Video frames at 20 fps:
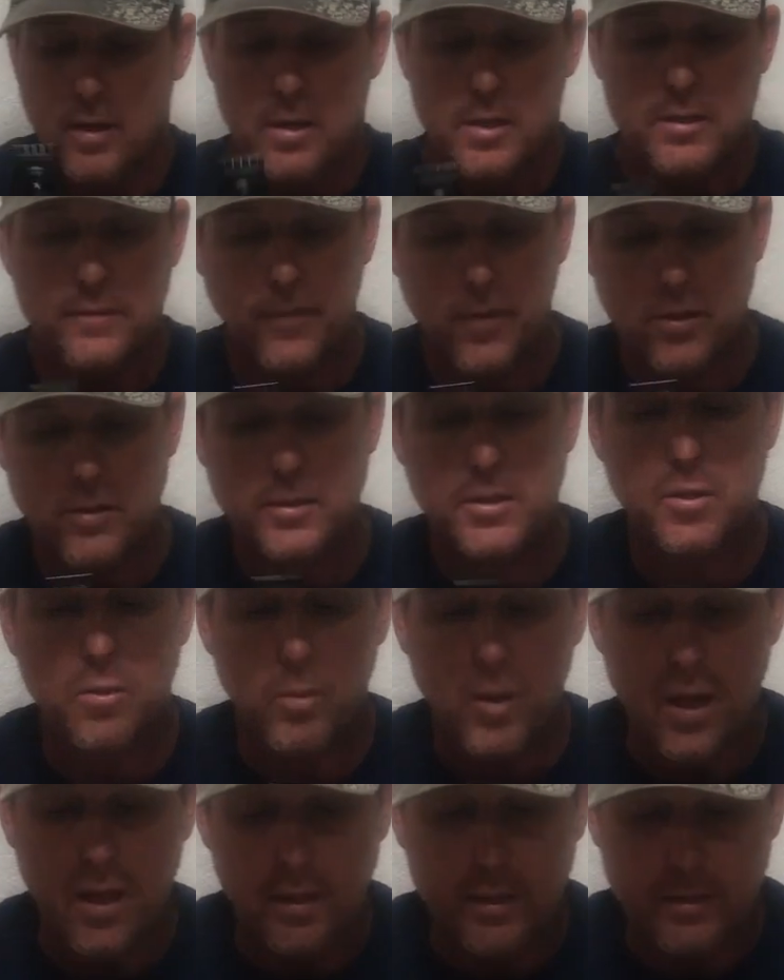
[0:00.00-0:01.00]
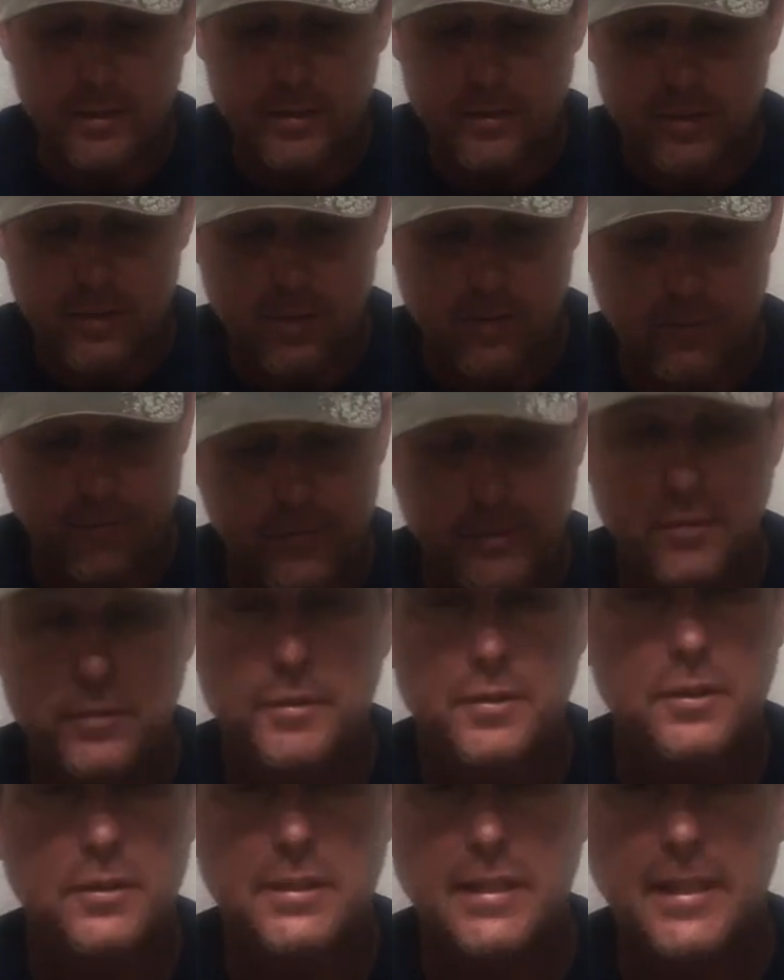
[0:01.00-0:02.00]
As far as the quality is concerned, it
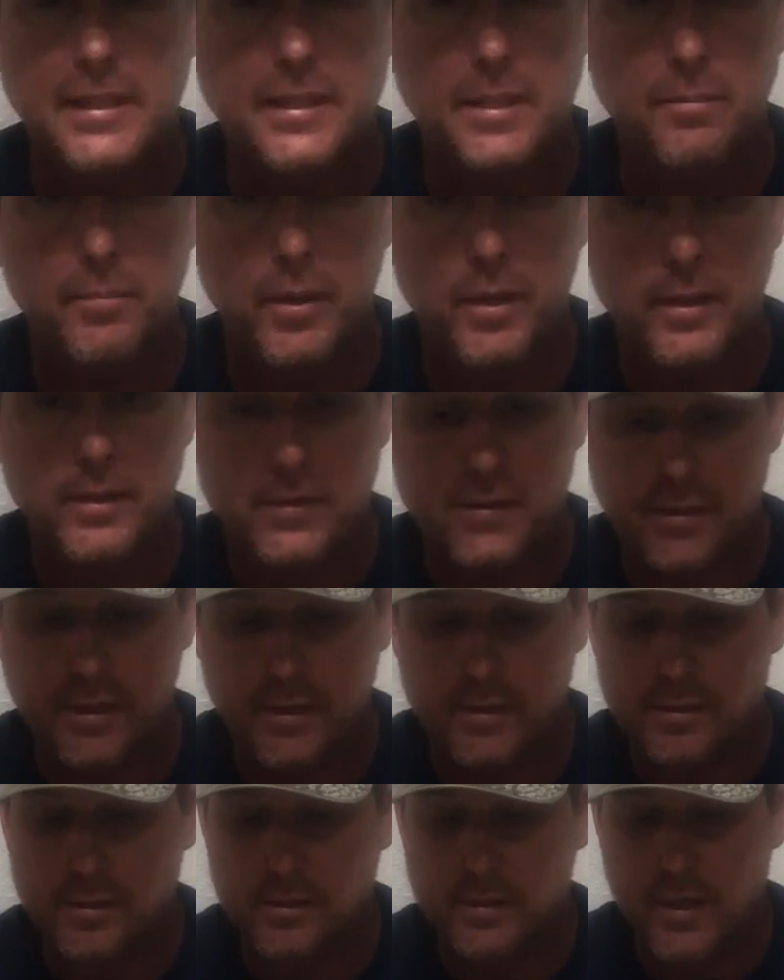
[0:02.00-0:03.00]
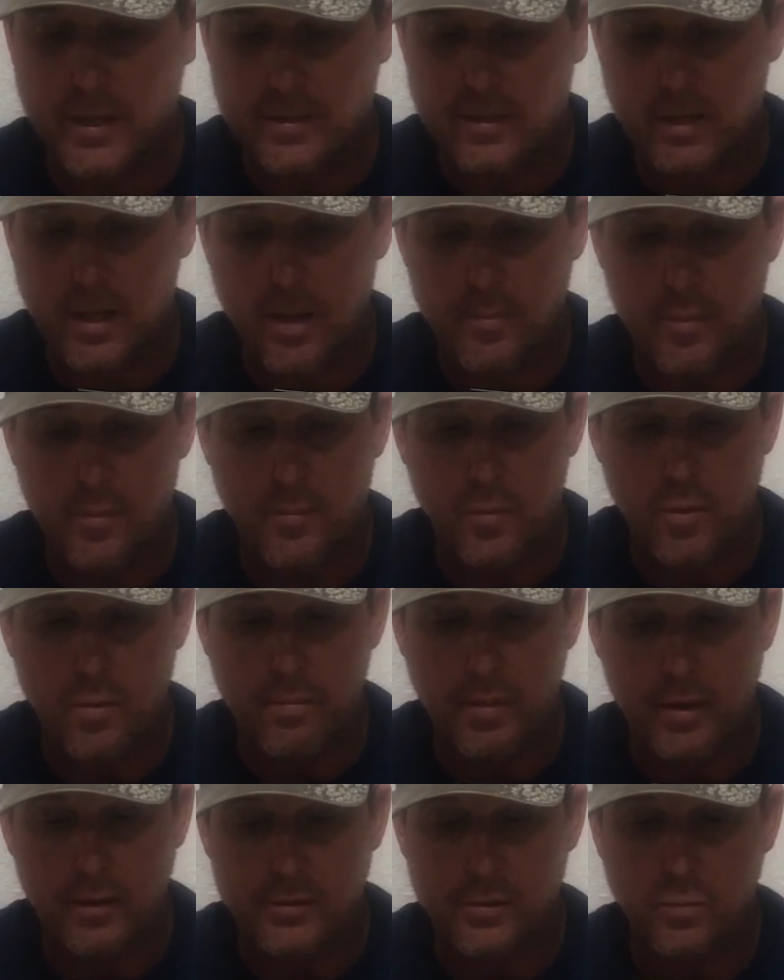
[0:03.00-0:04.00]
feels just like the Bug 6, just has a couple more
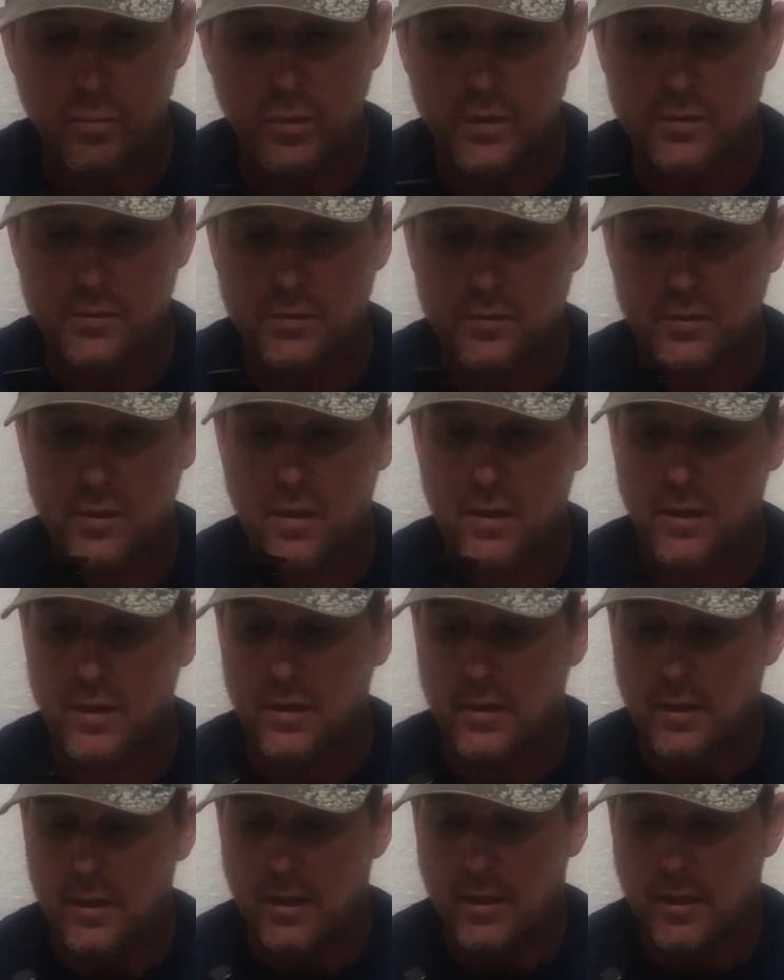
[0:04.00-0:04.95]
bells and whistles on it.